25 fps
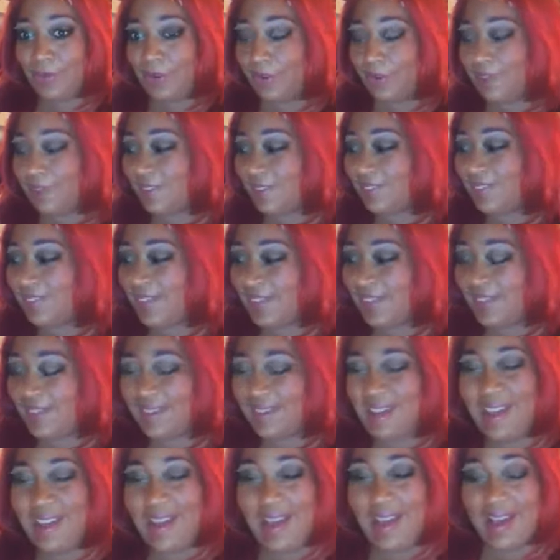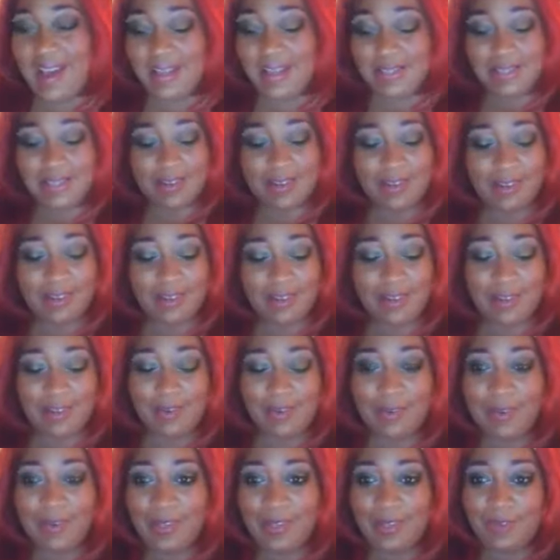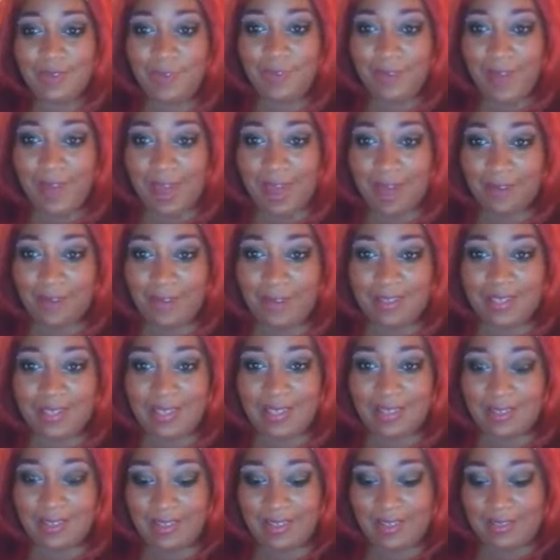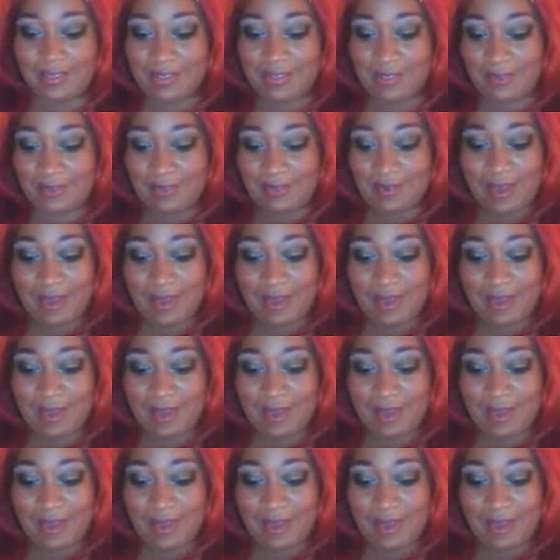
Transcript: more than one thing. I started gluing the flowers and the leaves on,